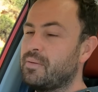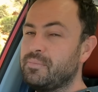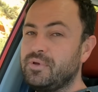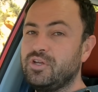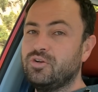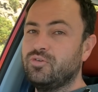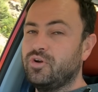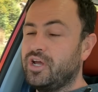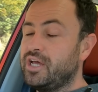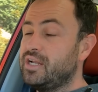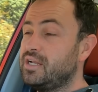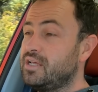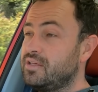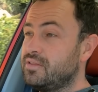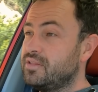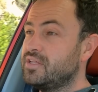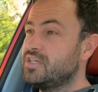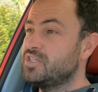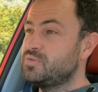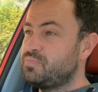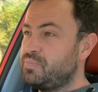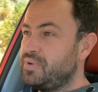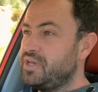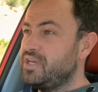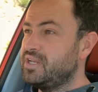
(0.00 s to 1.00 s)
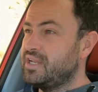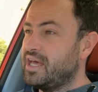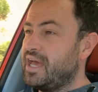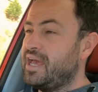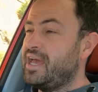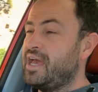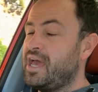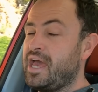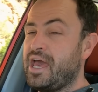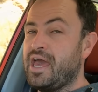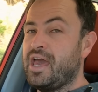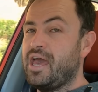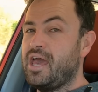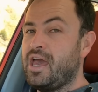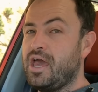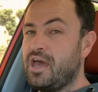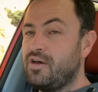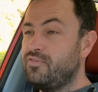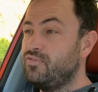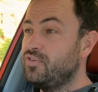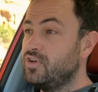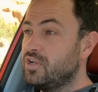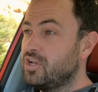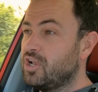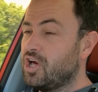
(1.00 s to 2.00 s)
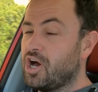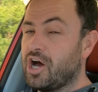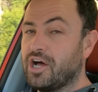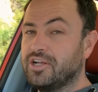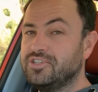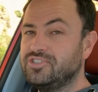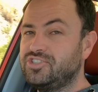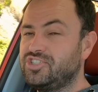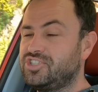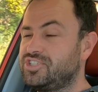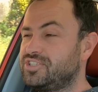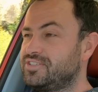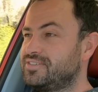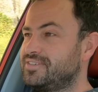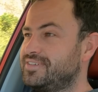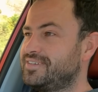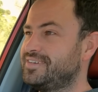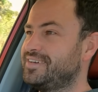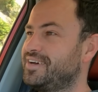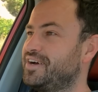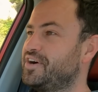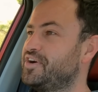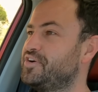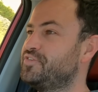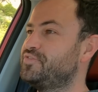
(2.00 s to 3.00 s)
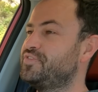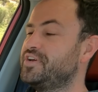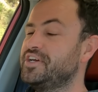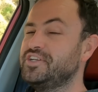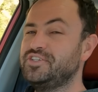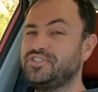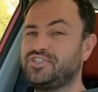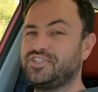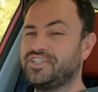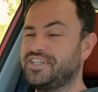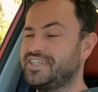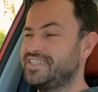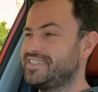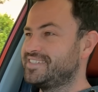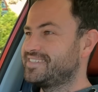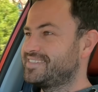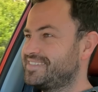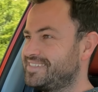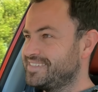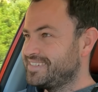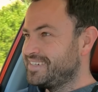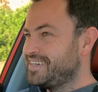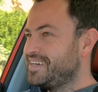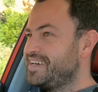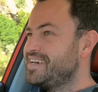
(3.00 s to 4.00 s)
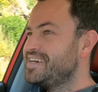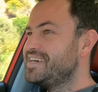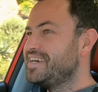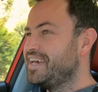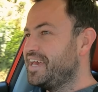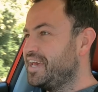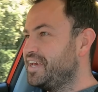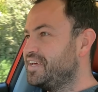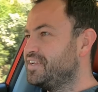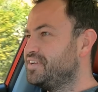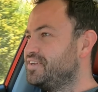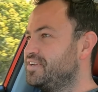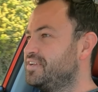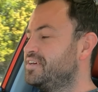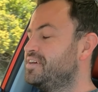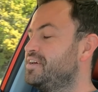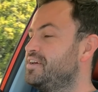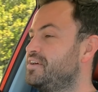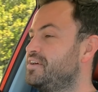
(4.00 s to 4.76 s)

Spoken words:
I mean, really, there's been a avalanche of interest in